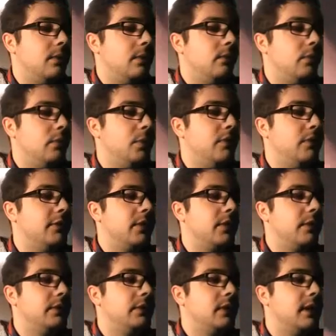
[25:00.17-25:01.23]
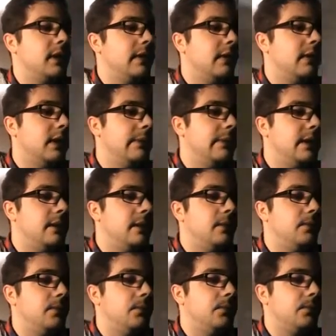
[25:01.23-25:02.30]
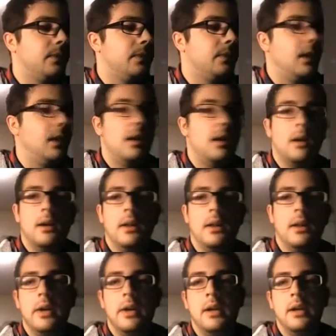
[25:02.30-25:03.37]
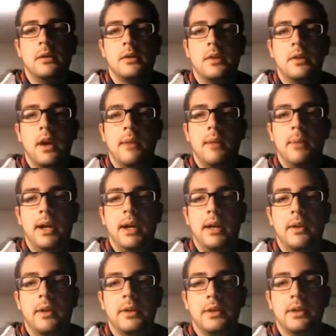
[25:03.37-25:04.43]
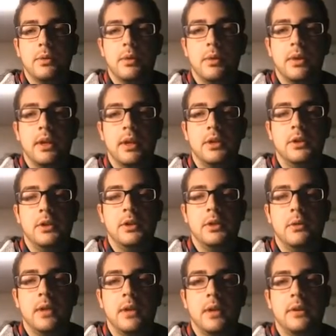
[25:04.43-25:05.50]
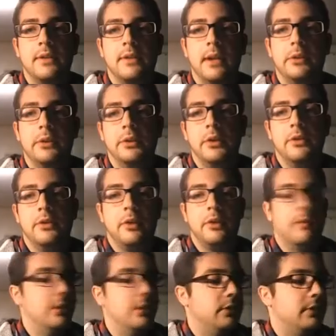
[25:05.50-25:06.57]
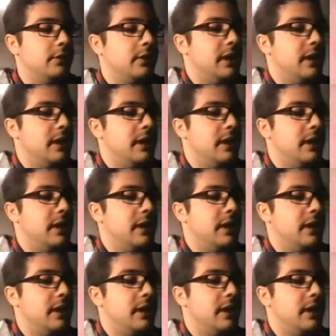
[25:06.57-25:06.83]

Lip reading: Removal is always good to have limited. Another hidden stockpile, that's the one that lets you kind of cycle your servos to keep